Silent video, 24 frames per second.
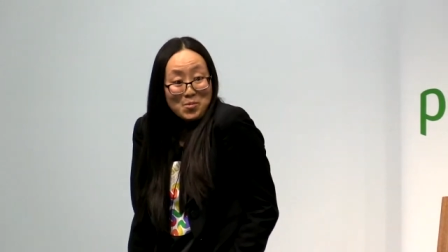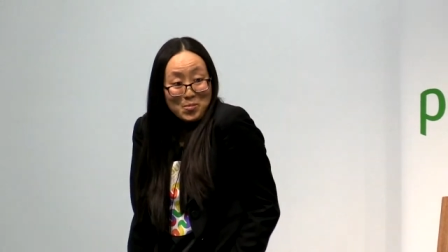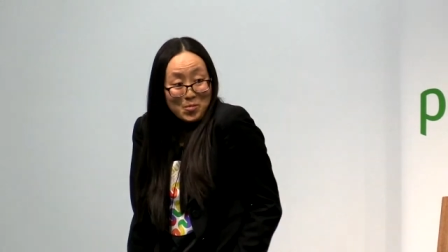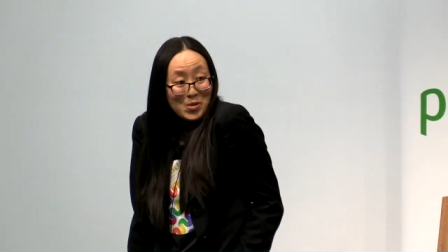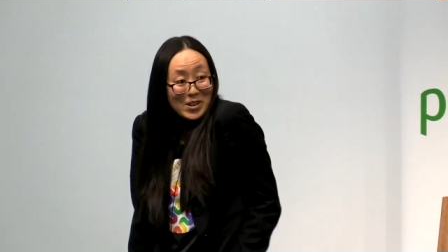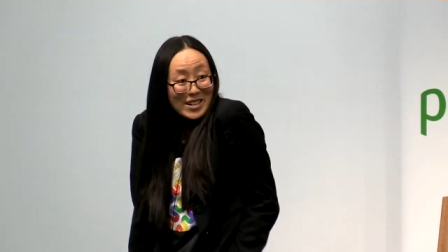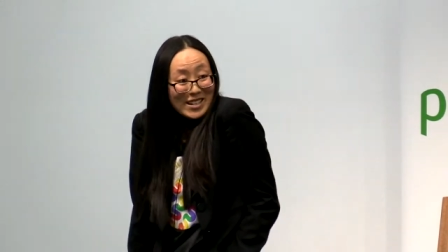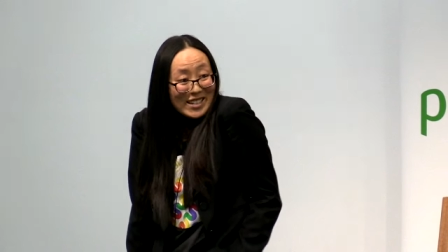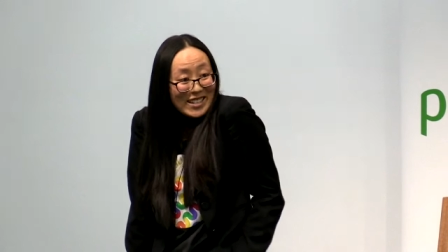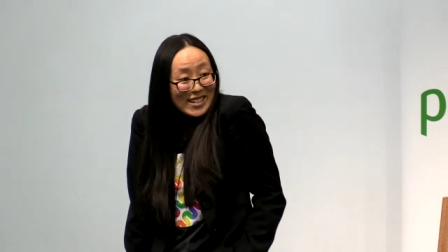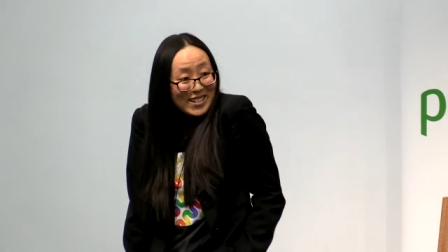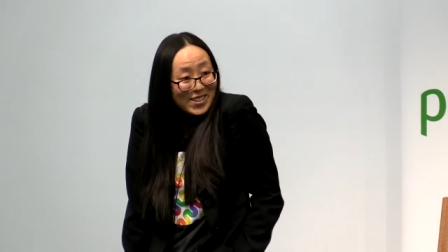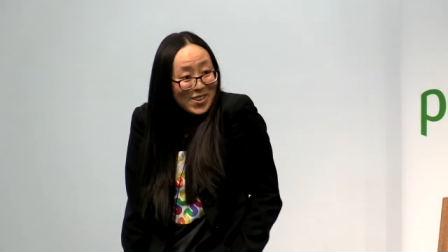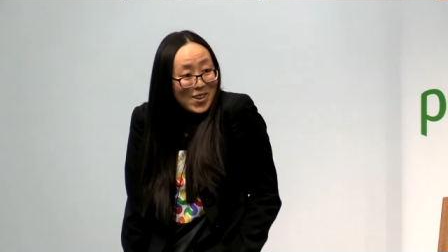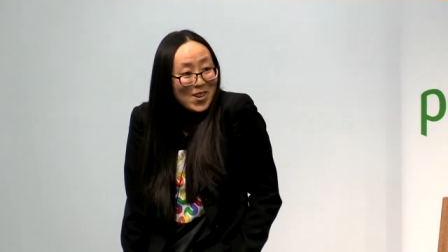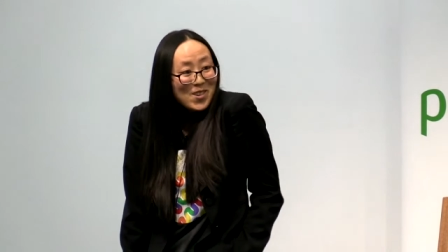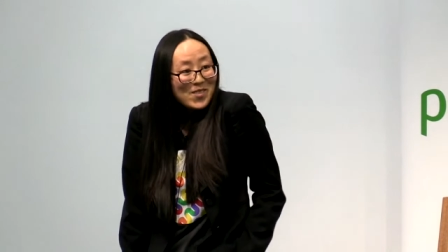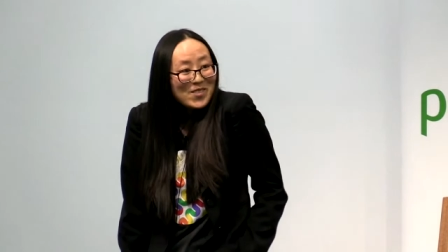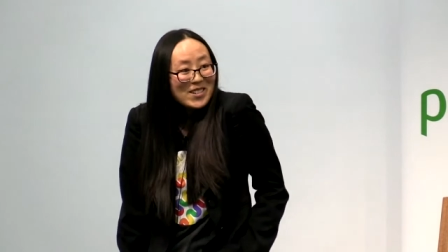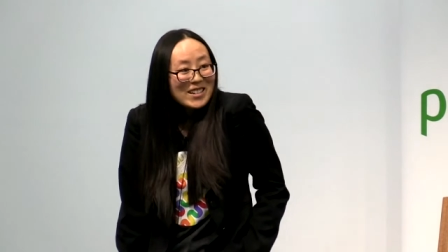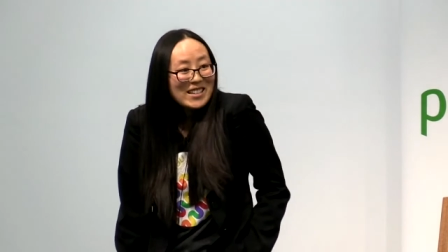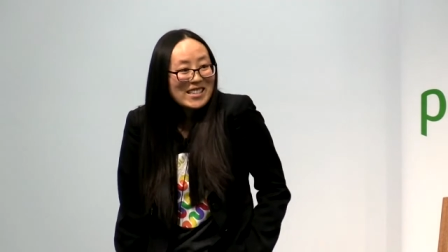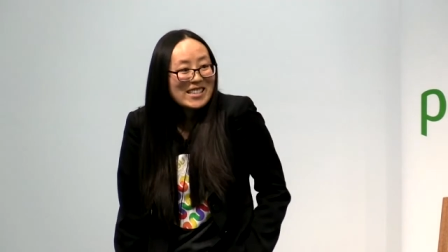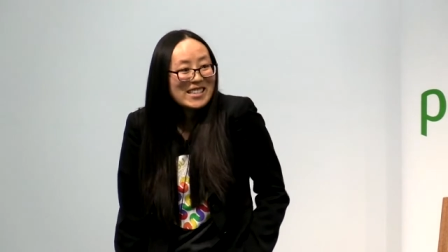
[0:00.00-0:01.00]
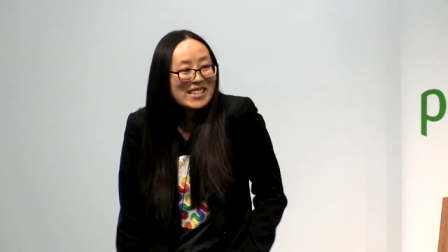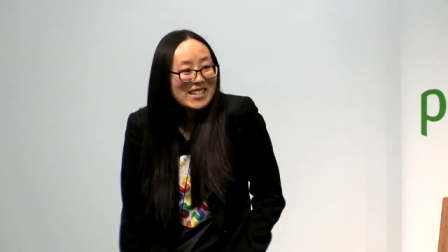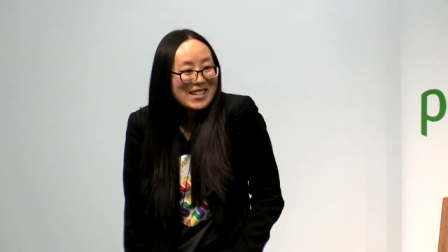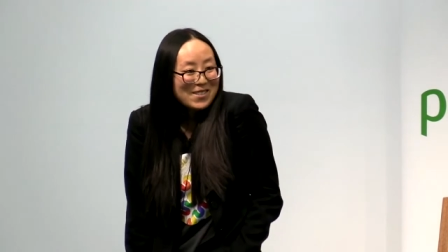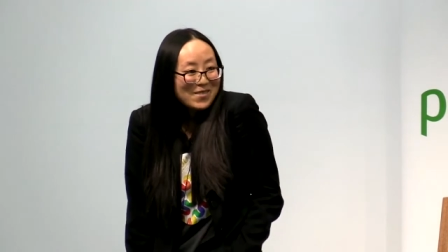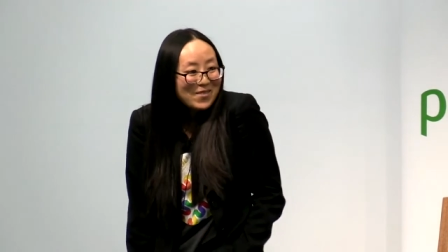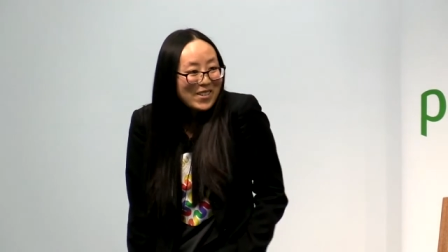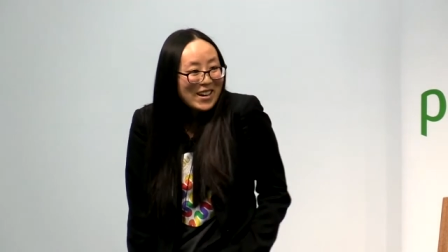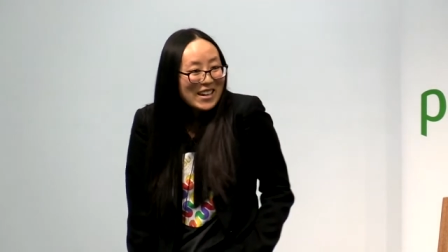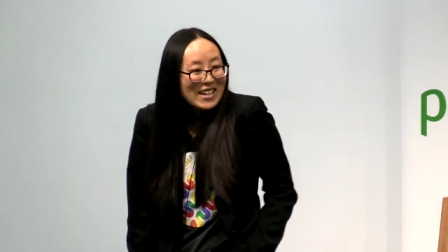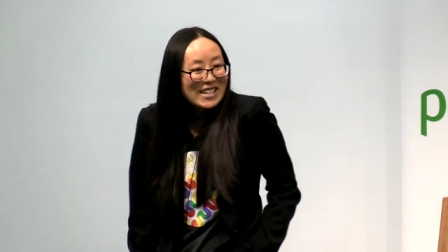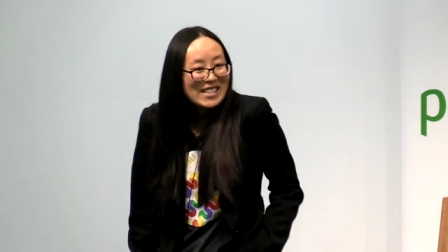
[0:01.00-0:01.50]
really nervous and
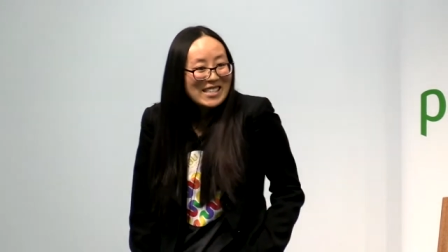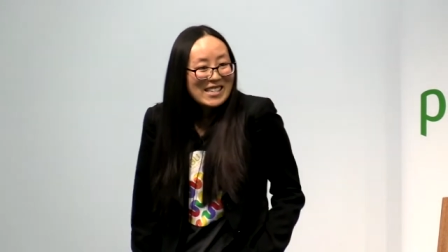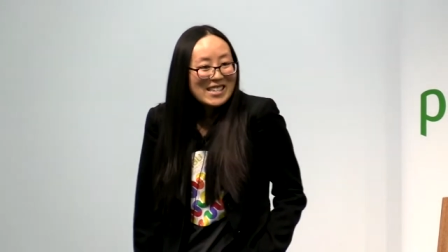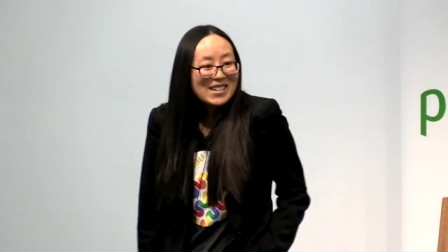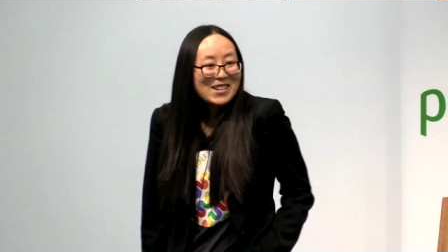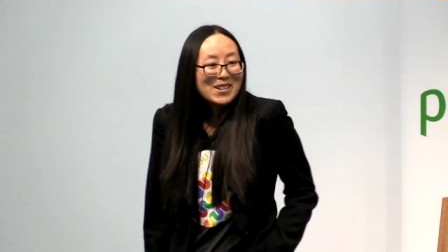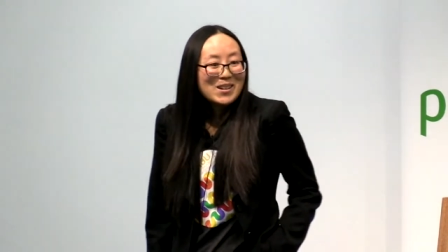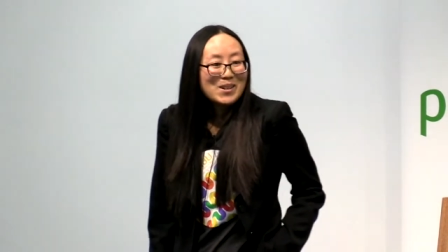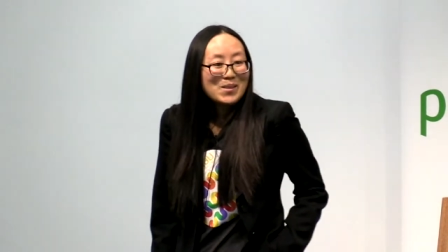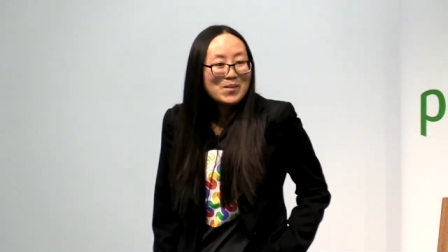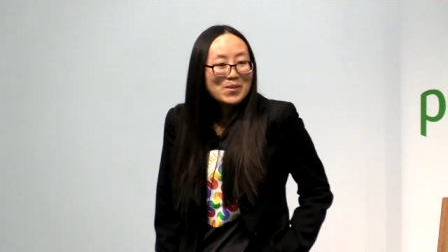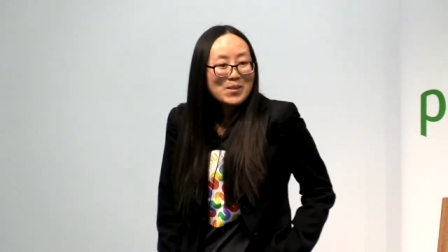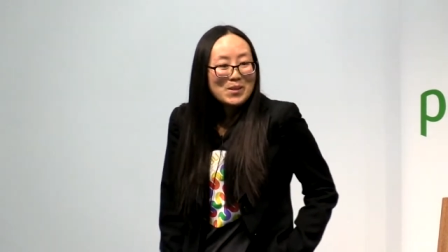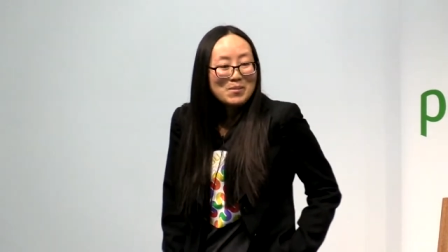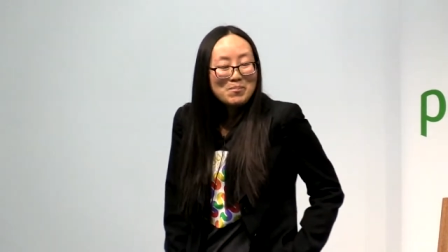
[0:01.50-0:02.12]
evasive,